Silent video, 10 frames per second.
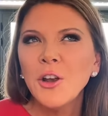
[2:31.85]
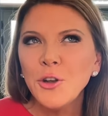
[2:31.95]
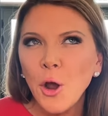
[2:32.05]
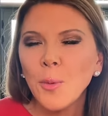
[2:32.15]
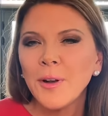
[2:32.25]

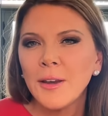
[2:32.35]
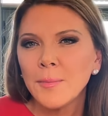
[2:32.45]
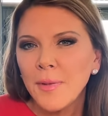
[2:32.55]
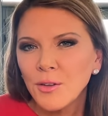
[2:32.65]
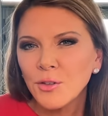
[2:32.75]
Nobody
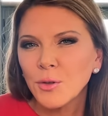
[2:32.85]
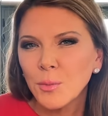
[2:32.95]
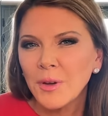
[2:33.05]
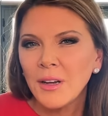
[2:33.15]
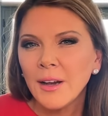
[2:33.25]
in
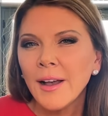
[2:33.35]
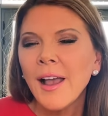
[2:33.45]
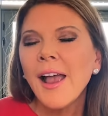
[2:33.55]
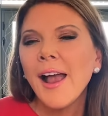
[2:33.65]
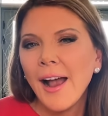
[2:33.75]
mainstream media
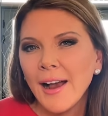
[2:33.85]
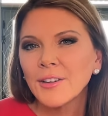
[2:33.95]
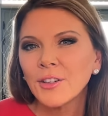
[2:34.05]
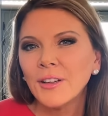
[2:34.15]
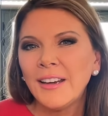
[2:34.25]

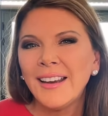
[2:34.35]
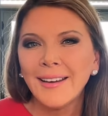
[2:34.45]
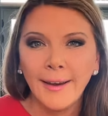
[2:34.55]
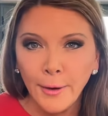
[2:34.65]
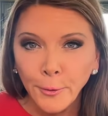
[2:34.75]
actually
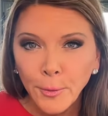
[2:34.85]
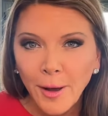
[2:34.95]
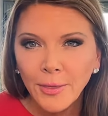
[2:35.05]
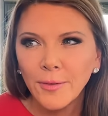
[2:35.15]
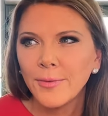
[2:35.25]
cared
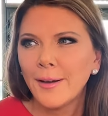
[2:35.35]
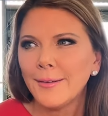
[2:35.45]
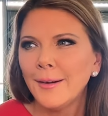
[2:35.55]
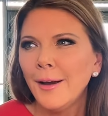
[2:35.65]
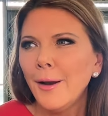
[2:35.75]
about the Fed